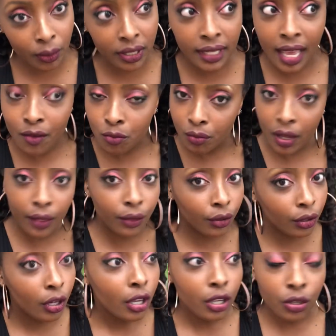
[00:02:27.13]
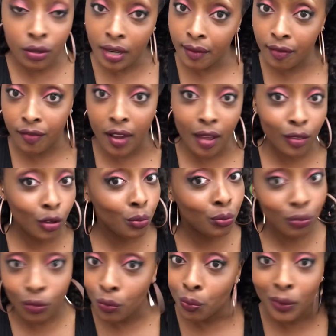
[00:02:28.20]
We didn't have a mother, you didn't have a father,
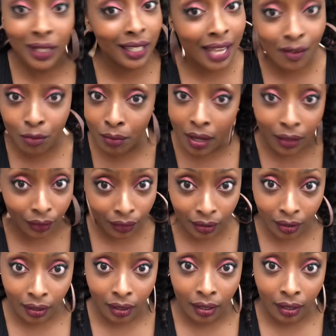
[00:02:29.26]
we didn't have a mother.